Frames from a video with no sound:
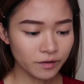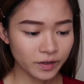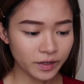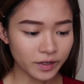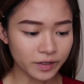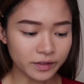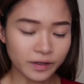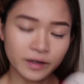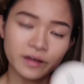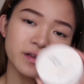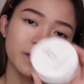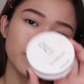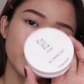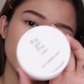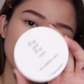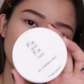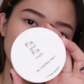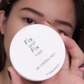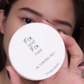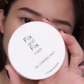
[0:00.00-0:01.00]
Okay, next I'm
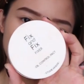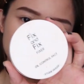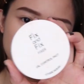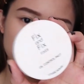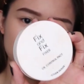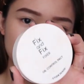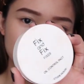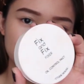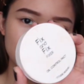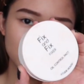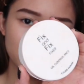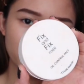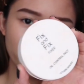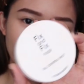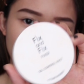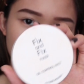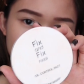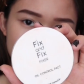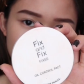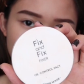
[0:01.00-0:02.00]
gonna use this
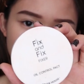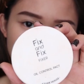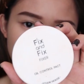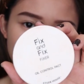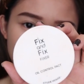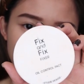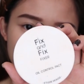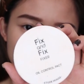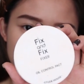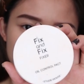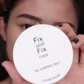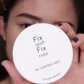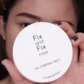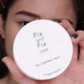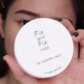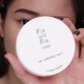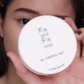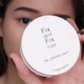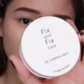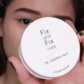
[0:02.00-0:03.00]
Fix and Fix
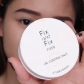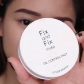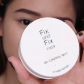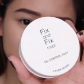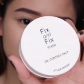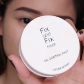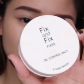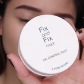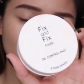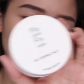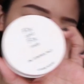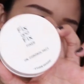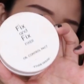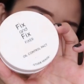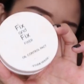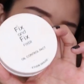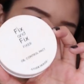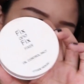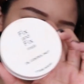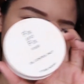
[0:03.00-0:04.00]
Fixer Oil
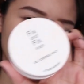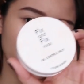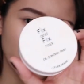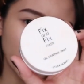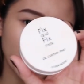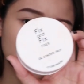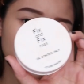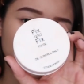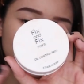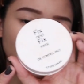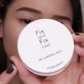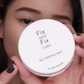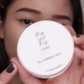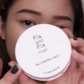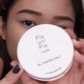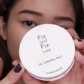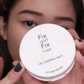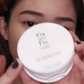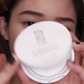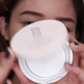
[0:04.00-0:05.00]
Control Pact
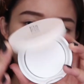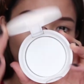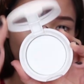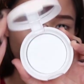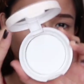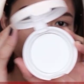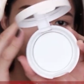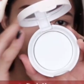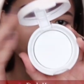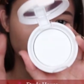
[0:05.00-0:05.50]
on top of